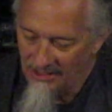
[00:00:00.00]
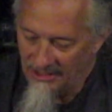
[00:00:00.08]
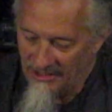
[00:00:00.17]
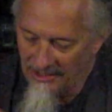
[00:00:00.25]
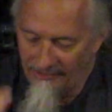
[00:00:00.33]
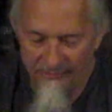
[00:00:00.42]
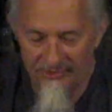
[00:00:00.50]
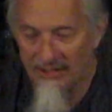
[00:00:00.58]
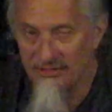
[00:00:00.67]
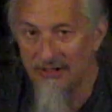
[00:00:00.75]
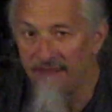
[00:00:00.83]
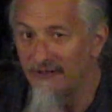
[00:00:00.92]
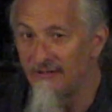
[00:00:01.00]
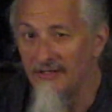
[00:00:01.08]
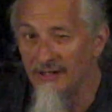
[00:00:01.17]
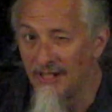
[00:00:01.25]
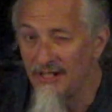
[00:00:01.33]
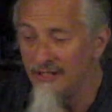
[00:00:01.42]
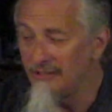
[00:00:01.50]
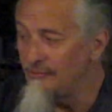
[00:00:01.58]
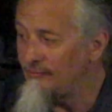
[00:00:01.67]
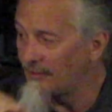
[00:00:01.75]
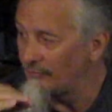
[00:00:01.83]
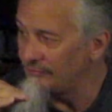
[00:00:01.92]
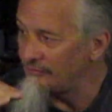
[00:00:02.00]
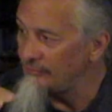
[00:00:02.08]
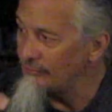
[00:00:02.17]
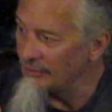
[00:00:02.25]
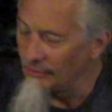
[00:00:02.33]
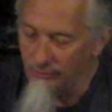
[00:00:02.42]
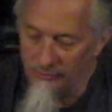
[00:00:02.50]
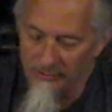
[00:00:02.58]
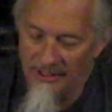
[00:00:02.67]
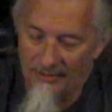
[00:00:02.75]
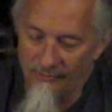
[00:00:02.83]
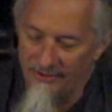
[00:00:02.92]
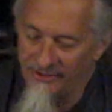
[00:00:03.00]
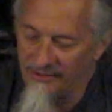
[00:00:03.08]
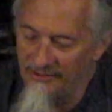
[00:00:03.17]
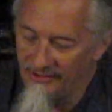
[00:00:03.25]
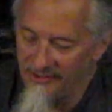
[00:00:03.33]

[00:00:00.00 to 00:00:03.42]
It was actually very light use. I wasn't doing a whole lot with it,